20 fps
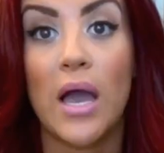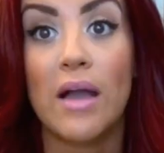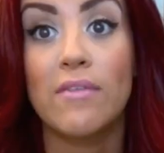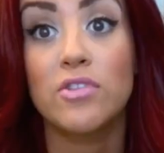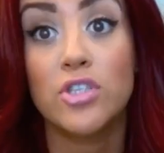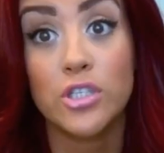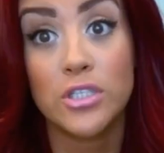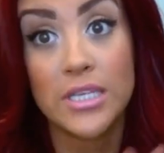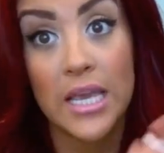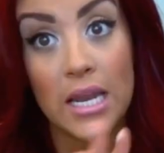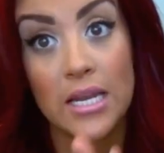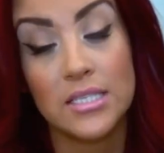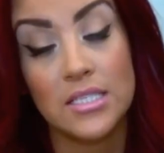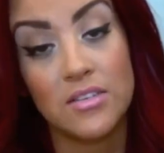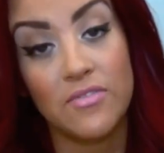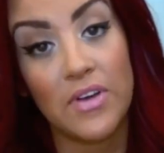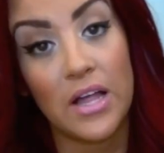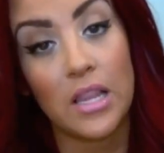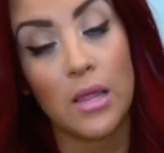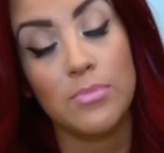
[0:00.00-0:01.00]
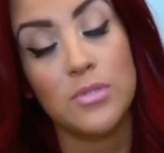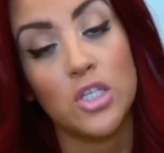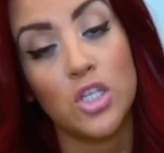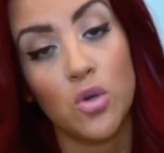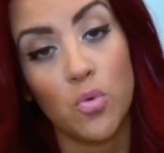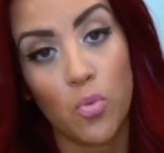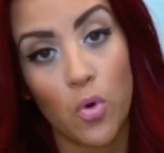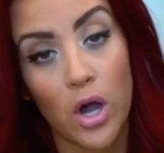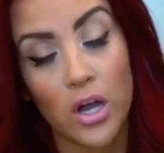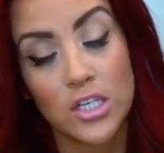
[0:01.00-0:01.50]
After your tan is developed and
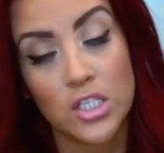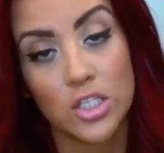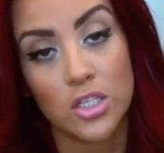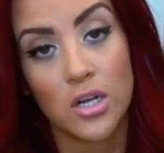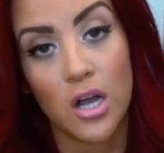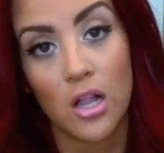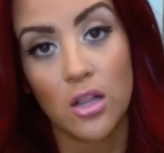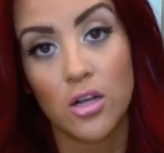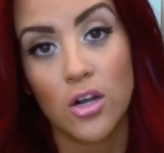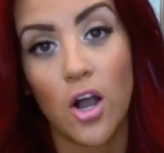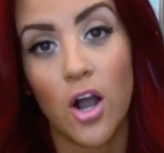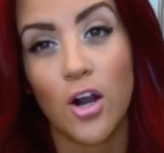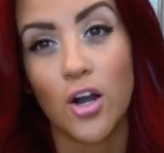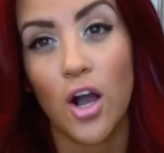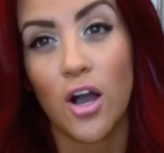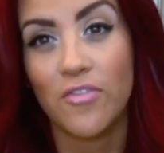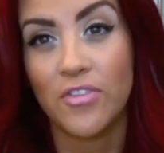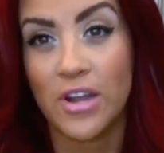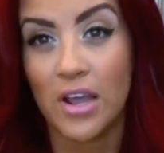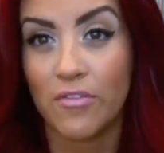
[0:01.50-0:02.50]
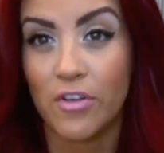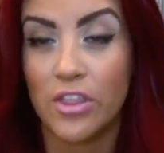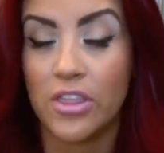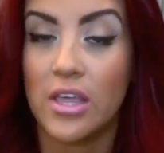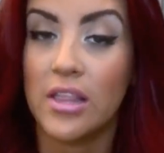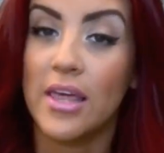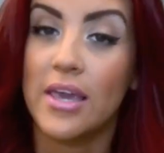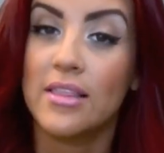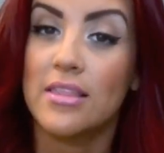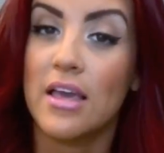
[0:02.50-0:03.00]
you wash your color guard off and
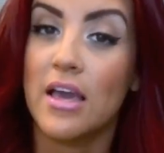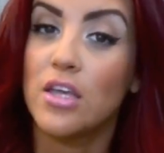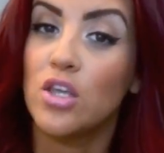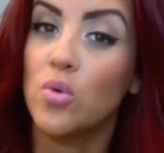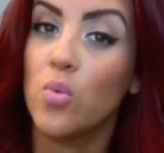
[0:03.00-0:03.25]
everything like that,